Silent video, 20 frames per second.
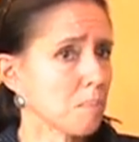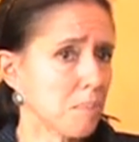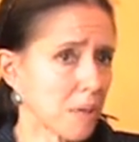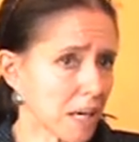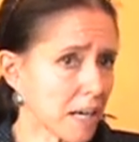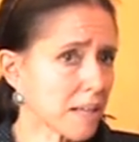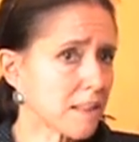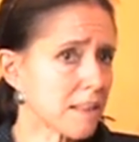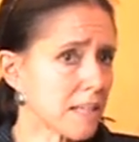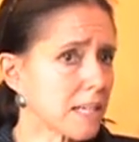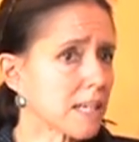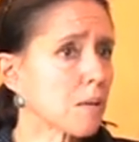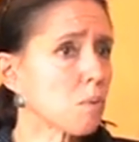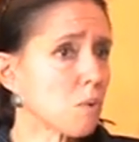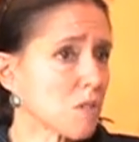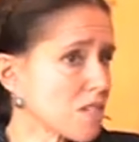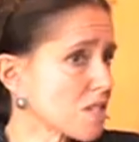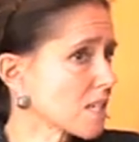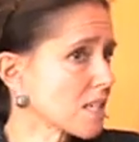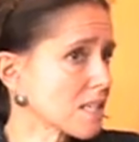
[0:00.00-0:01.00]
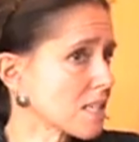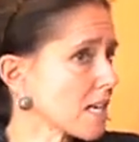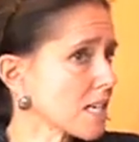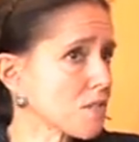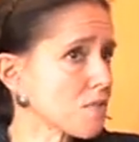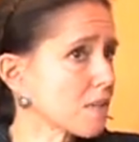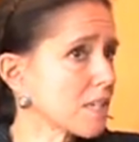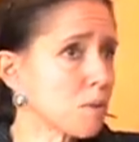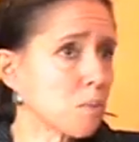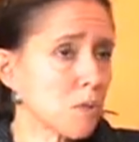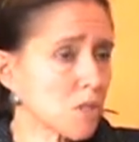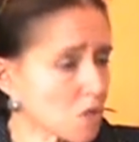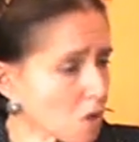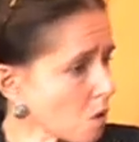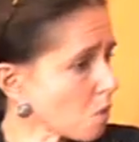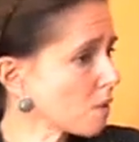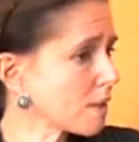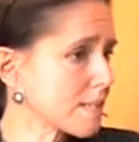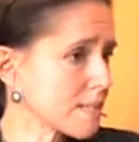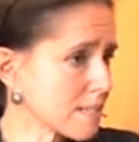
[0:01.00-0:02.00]
But I think it was successful. It was
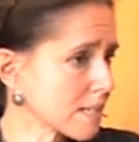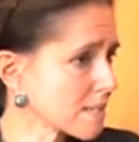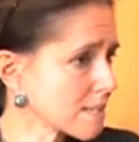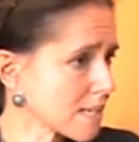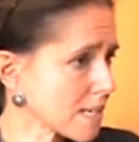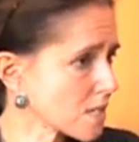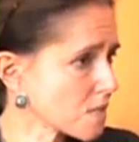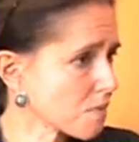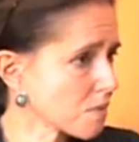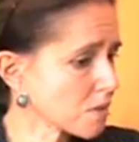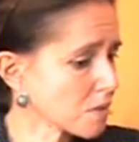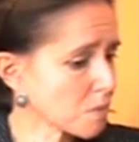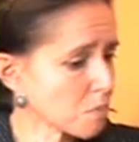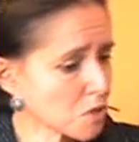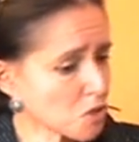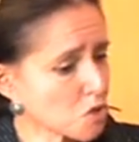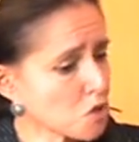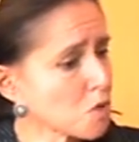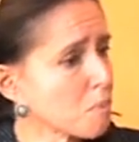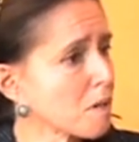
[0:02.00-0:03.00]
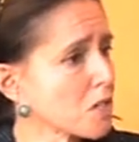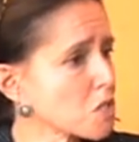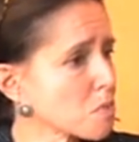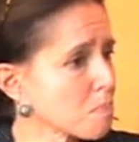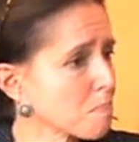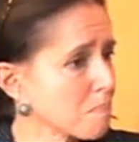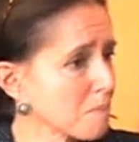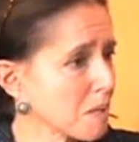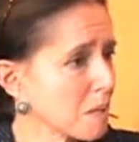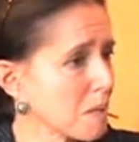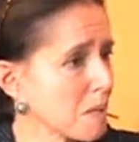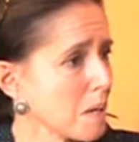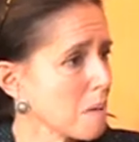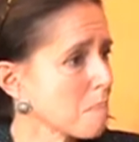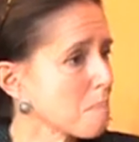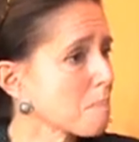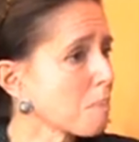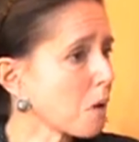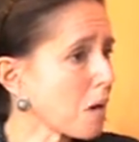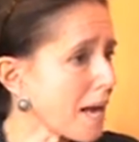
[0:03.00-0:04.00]
always successful. There was too much
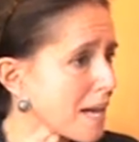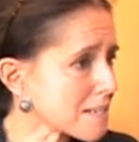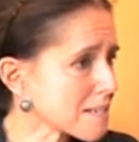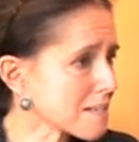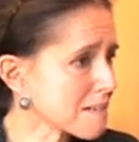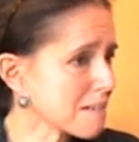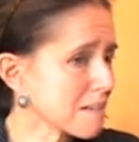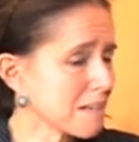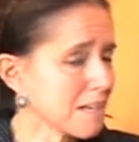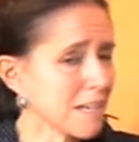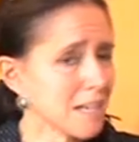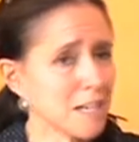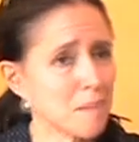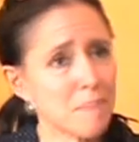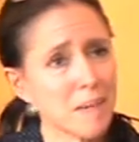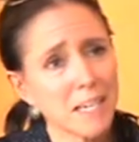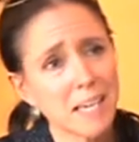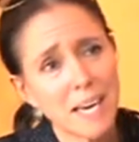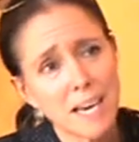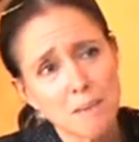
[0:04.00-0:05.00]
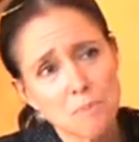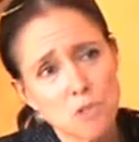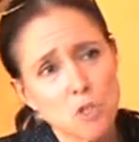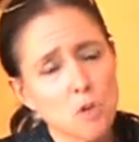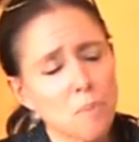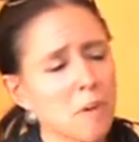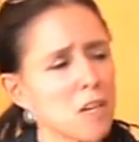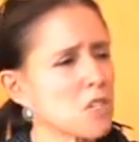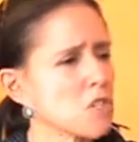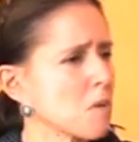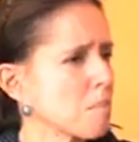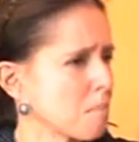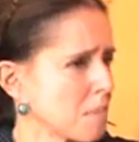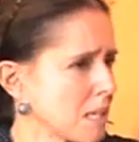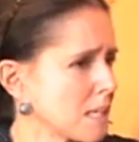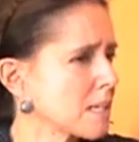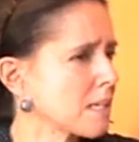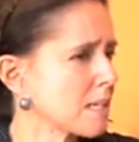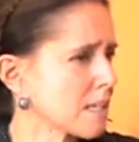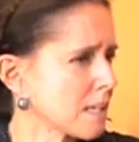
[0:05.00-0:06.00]
press. It became too much a
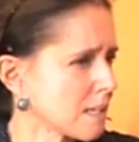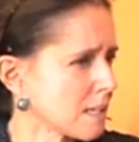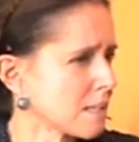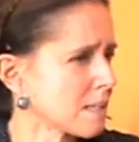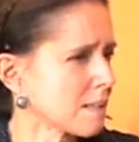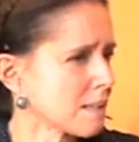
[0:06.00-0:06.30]
media,